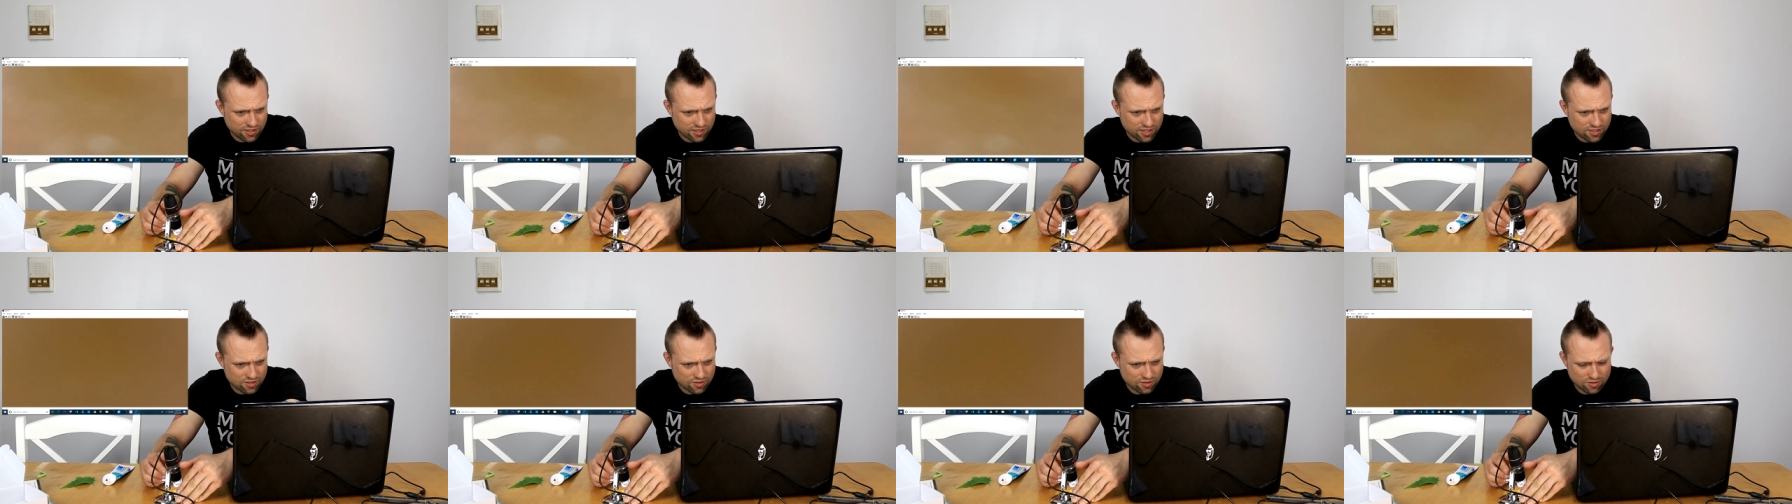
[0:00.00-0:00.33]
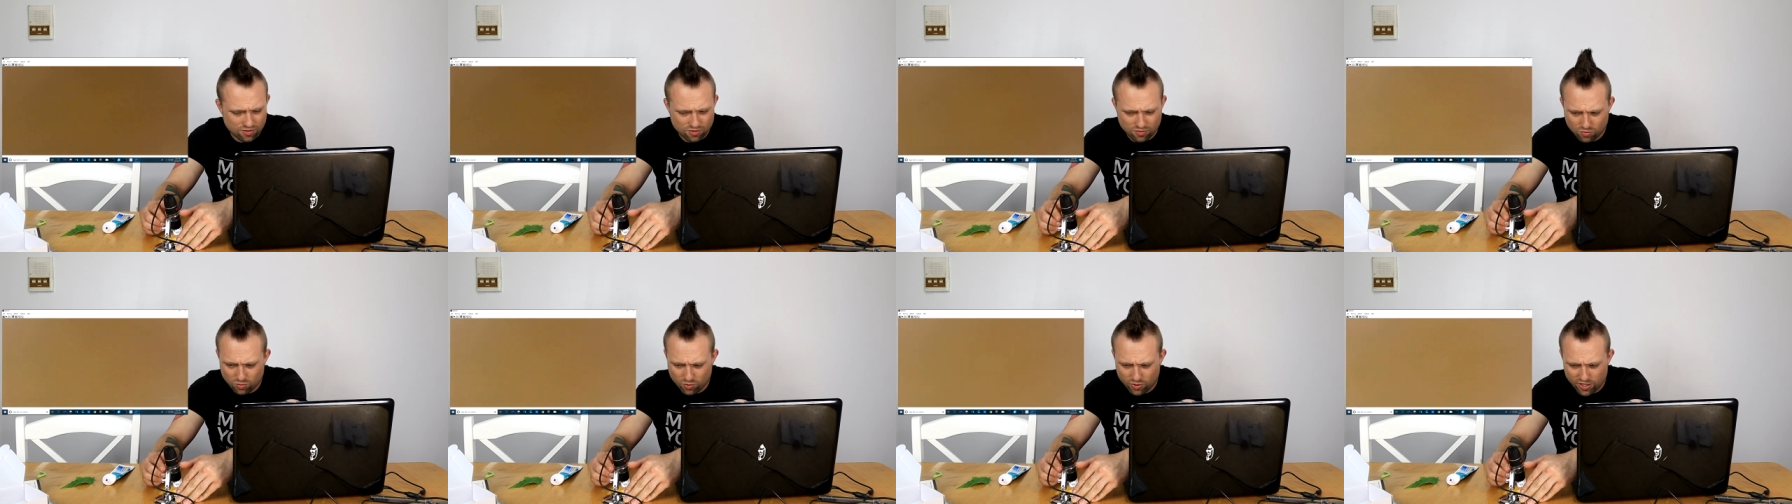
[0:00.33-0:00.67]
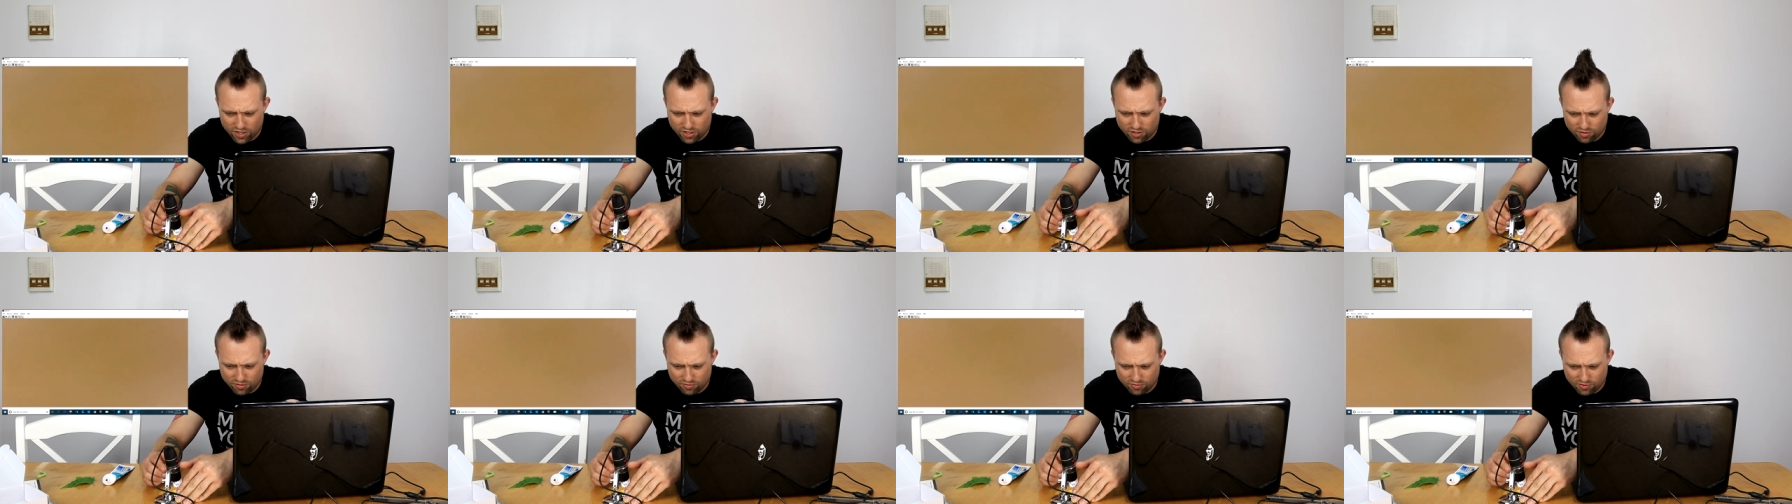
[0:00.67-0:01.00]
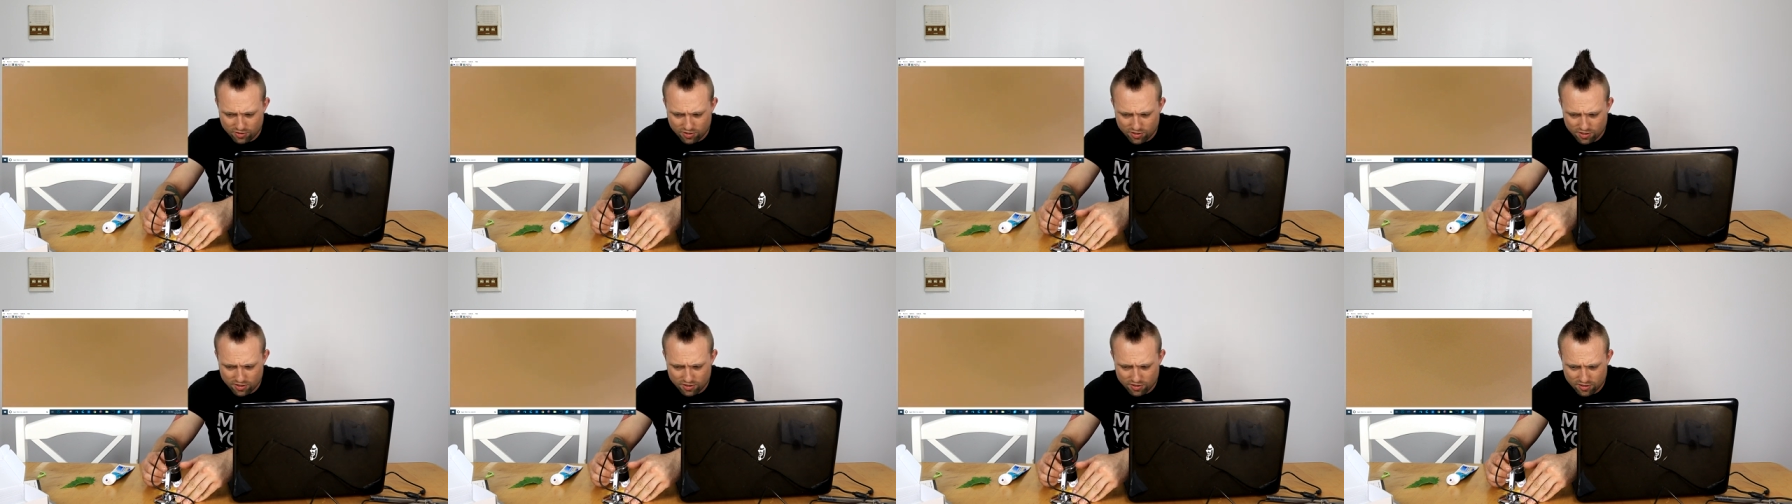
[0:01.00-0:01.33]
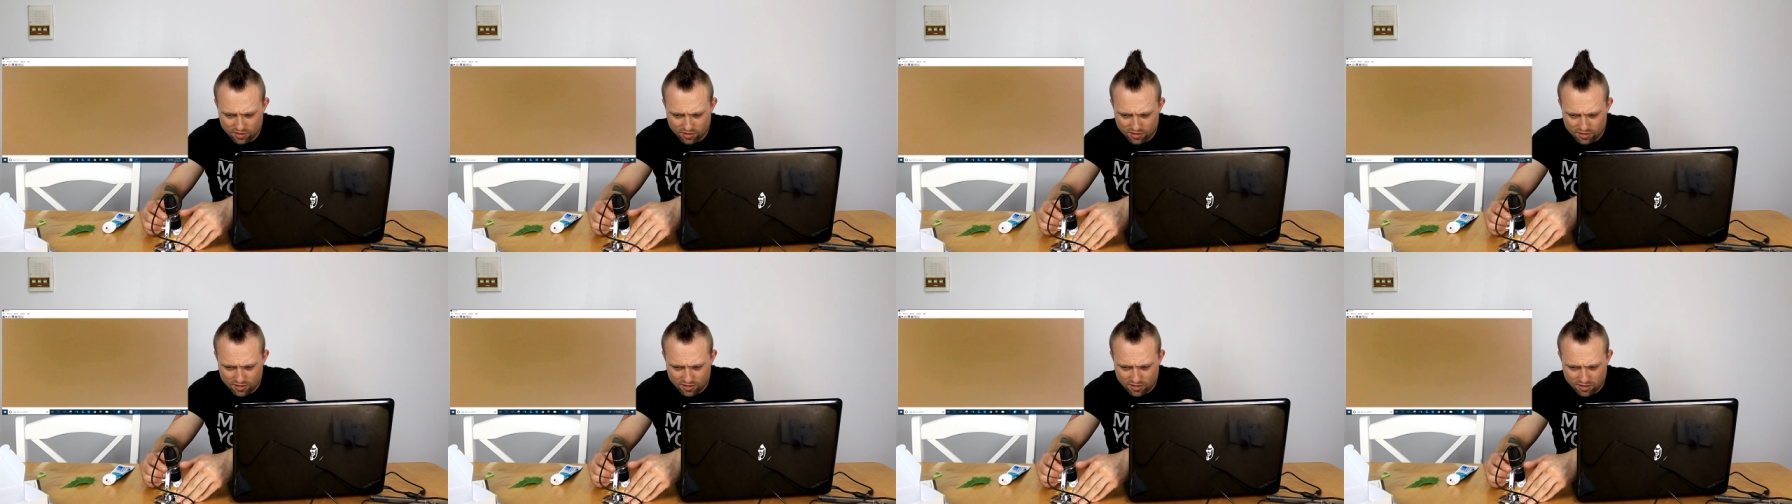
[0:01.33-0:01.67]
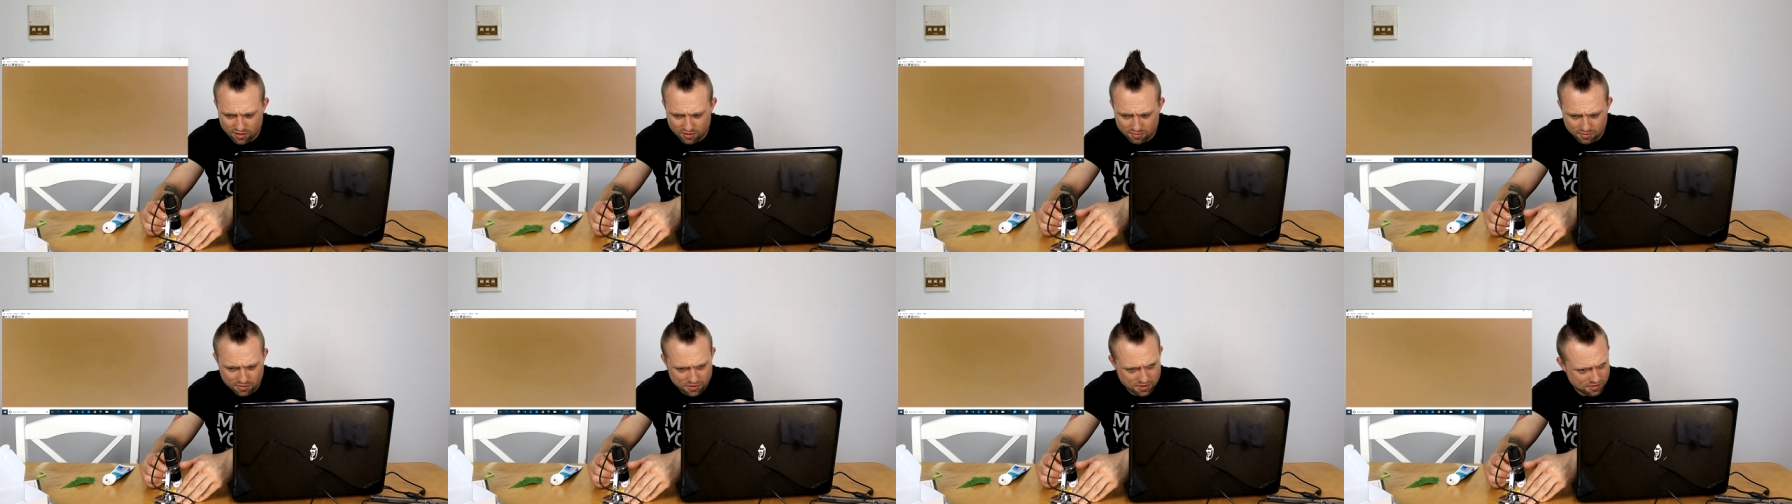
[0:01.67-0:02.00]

That's way too far. Let's come